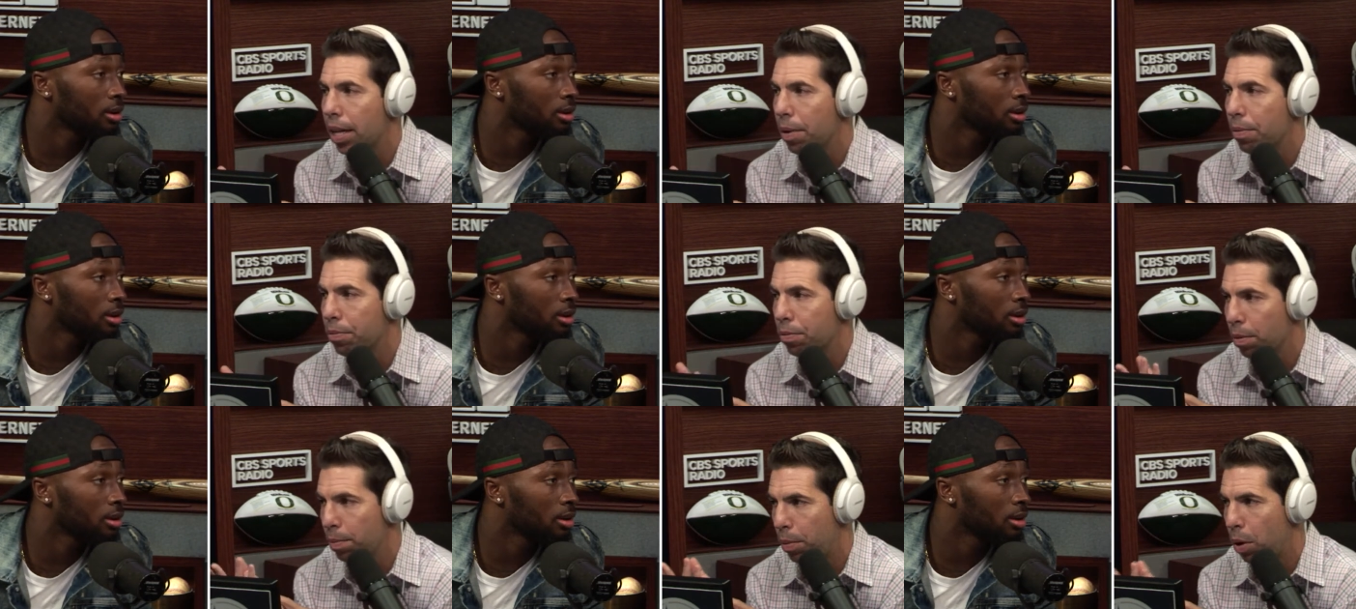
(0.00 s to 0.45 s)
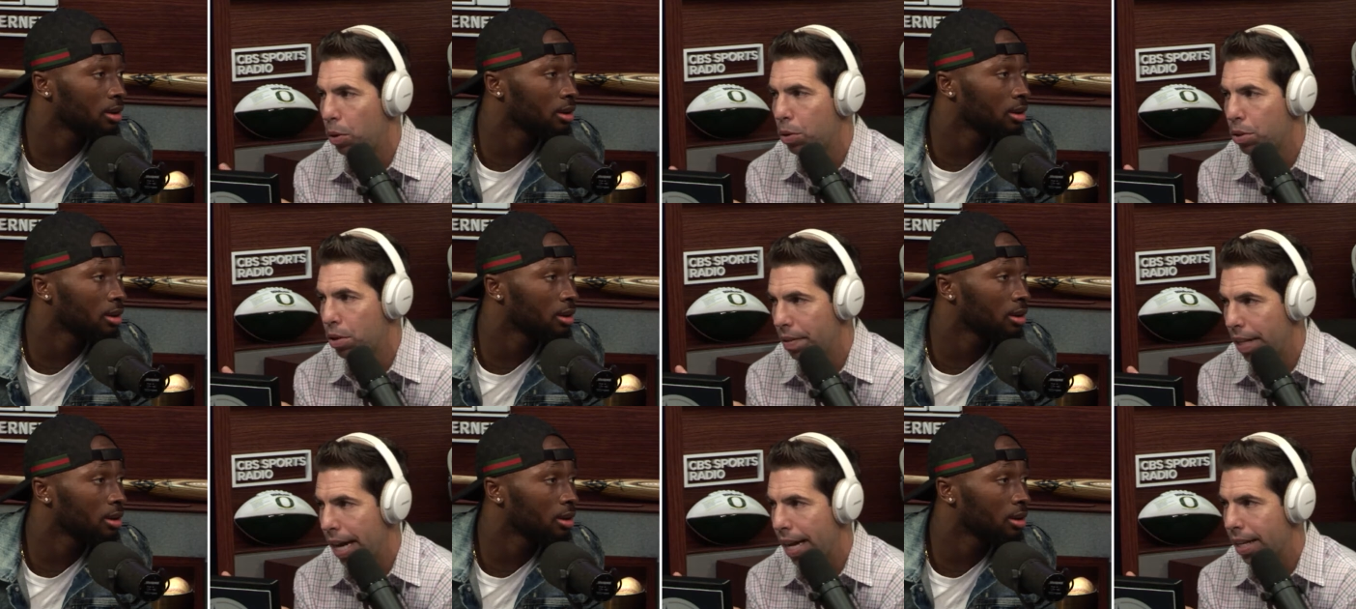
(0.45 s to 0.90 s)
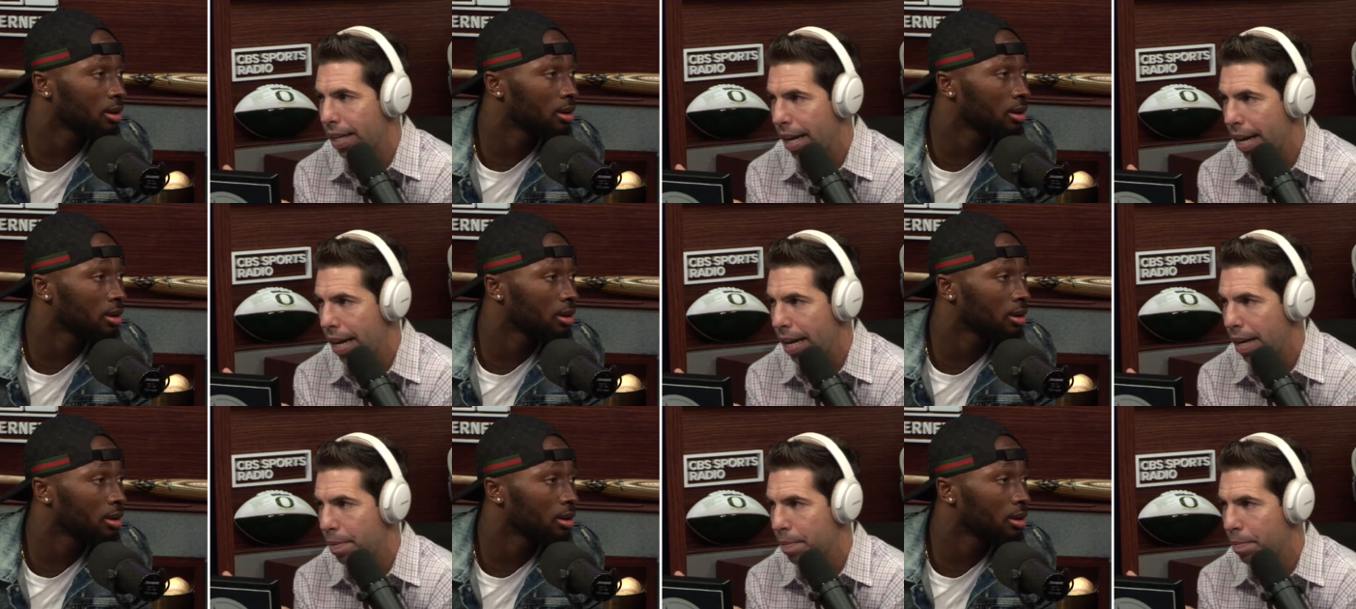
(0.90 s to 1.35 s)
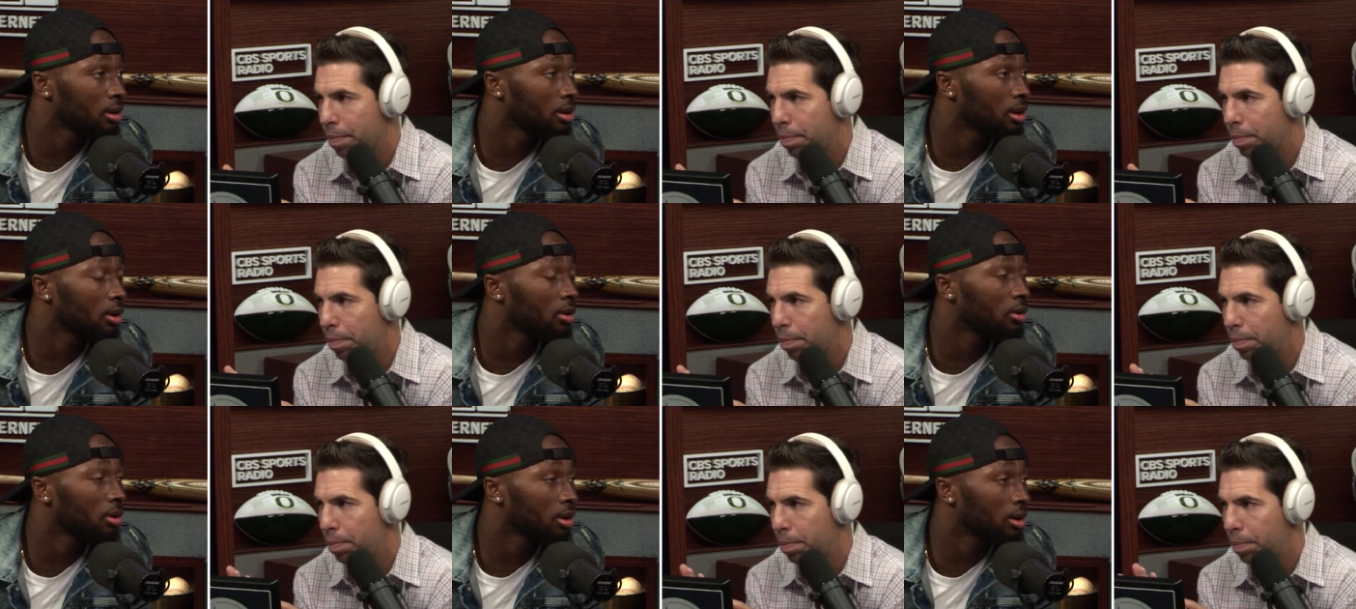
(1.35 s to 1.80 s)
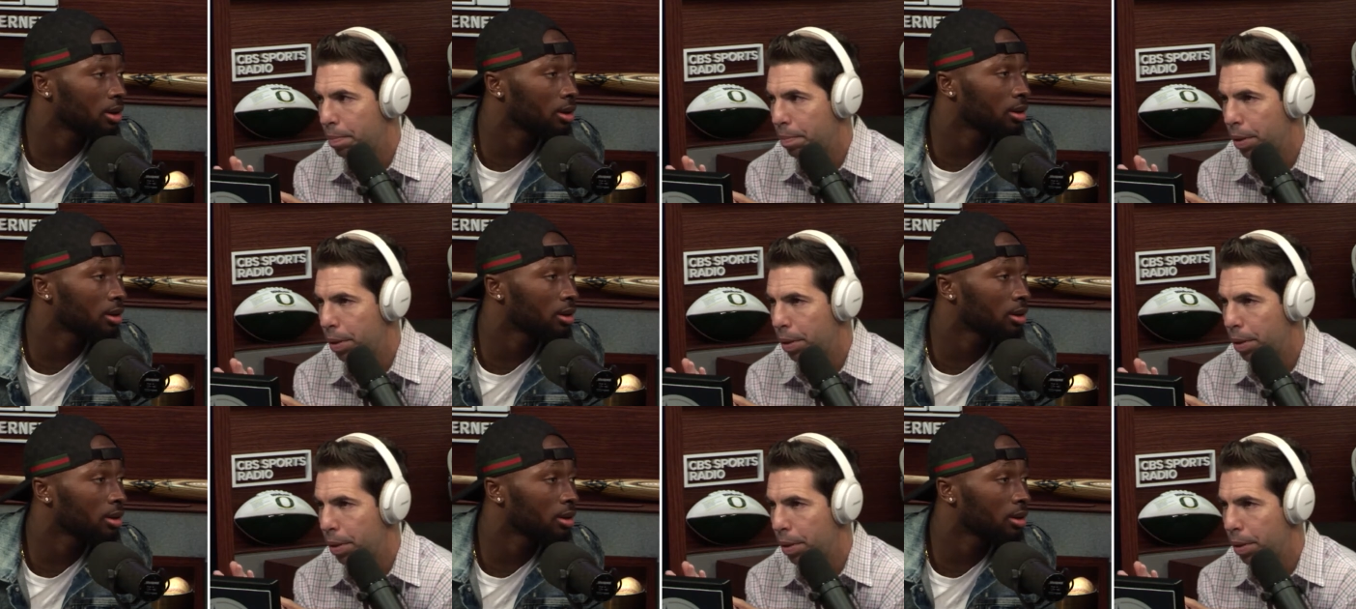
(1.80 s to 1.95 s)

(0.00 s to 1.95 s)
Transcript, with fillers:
Speaker 1: them for most of that game. Okay.